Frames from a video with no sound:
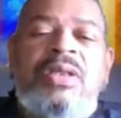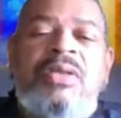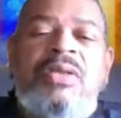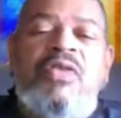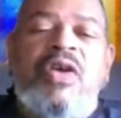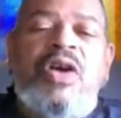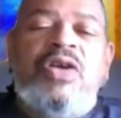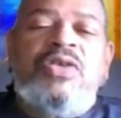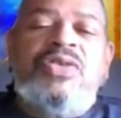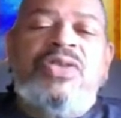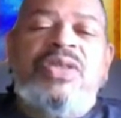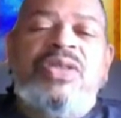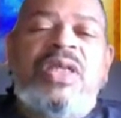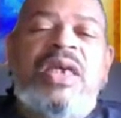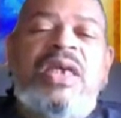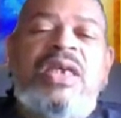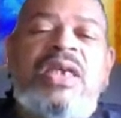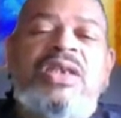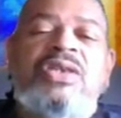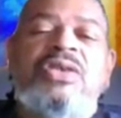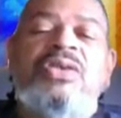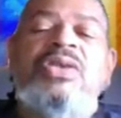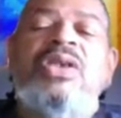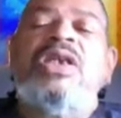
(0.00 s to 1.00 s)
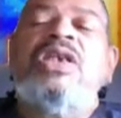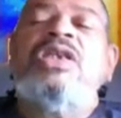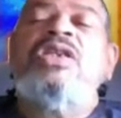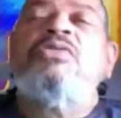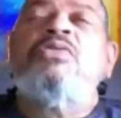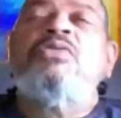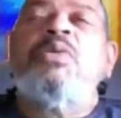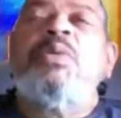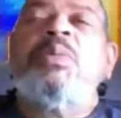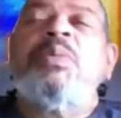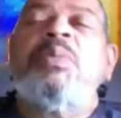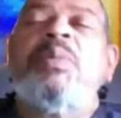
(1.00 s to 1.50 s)
The first thing you need
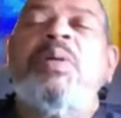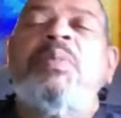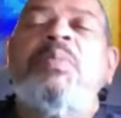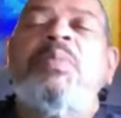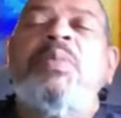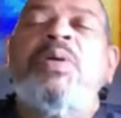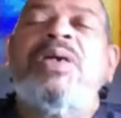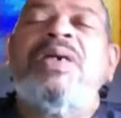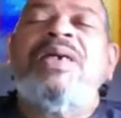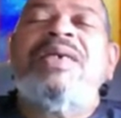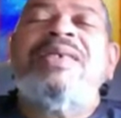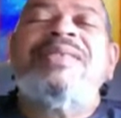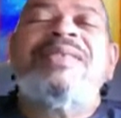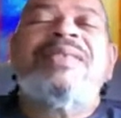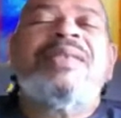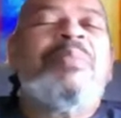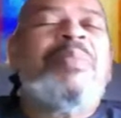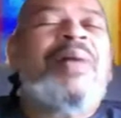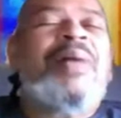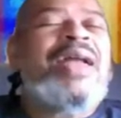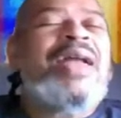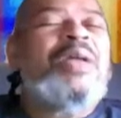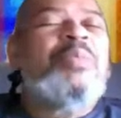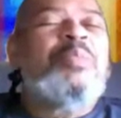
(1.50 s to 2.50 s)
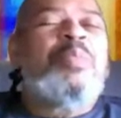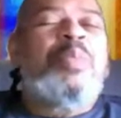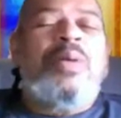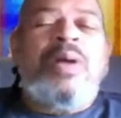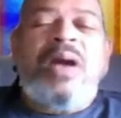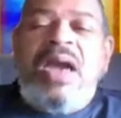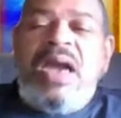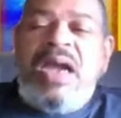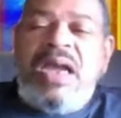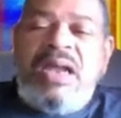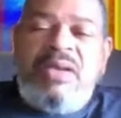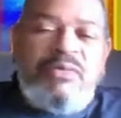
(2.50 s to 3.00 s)
to remember is somebody
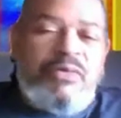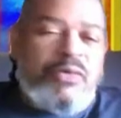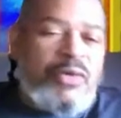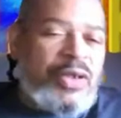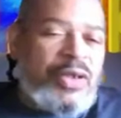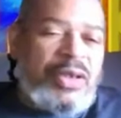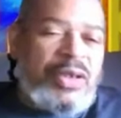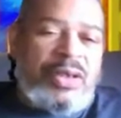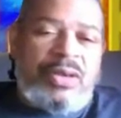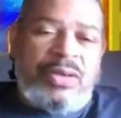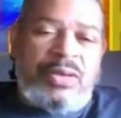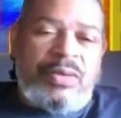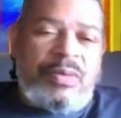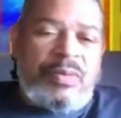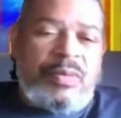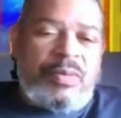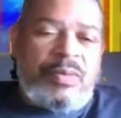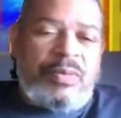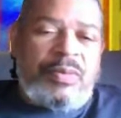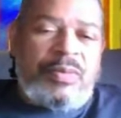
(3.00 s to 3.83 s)
prayed for you